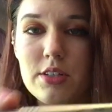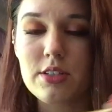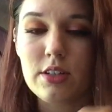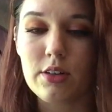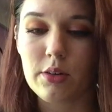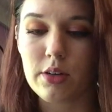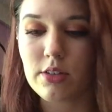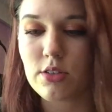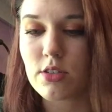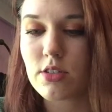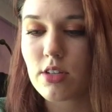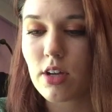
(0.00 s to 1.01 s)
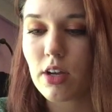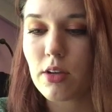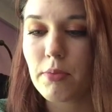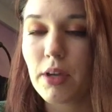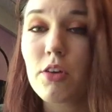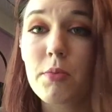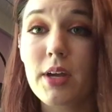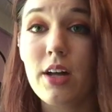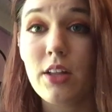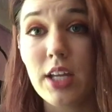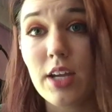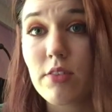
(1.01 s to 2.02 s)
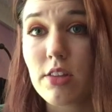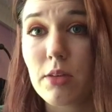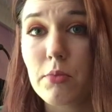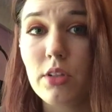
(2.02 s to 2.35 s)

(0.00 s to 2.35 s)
So just bear with me. I'll link everything